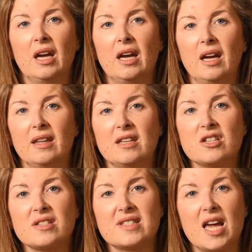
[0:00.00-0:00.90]
the
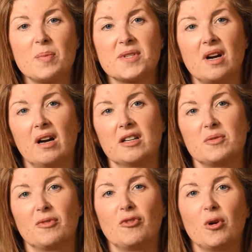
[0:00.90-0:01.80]
initial steps are to
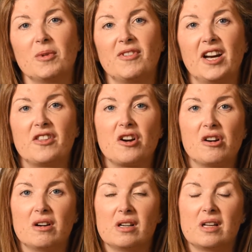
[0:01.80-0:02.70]
perform a very
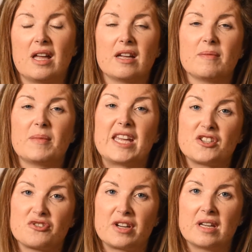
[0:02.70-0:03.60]
thorough
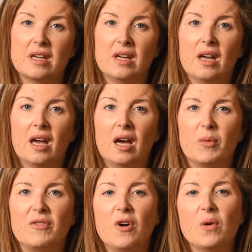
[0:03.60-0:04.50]
history. And we
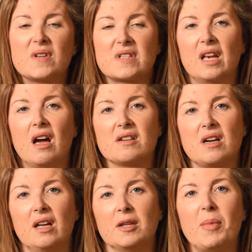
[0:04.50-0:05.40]
focus a lot
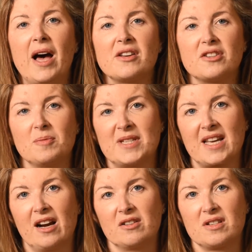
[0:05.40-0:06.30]
on the pattern of
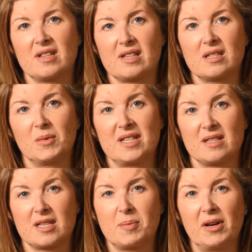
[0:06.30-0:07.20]
miscarriages that somebody has
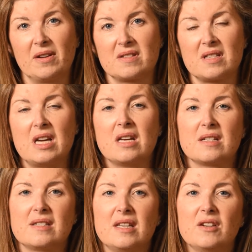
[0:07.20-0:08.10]
experienced to
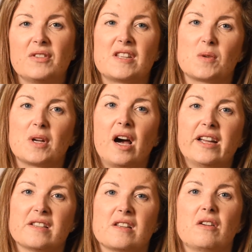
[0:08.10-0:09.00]
see if this will
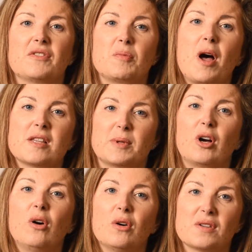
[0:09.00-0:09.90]
guide us of the possible
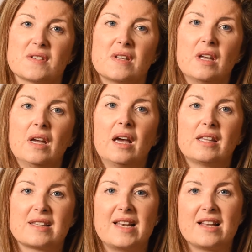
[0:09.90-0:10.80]
cause
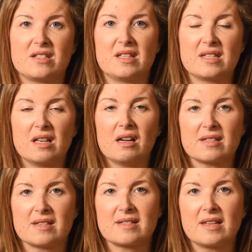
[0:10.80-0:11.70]
that's led to these
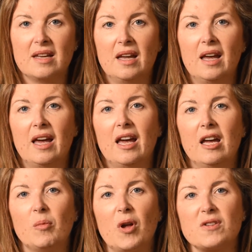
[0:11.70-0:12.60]
losses.
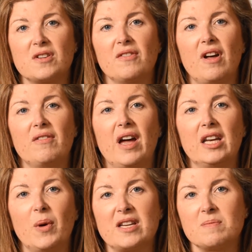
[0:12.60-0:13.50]
We also
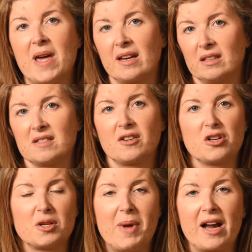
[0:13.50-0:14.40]
evaluate medical and
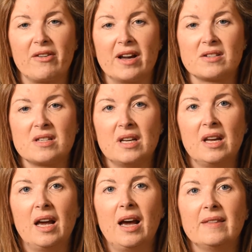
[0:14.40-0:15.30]
surgical background,
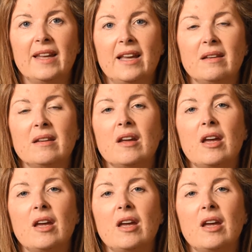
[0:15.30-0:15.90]
and then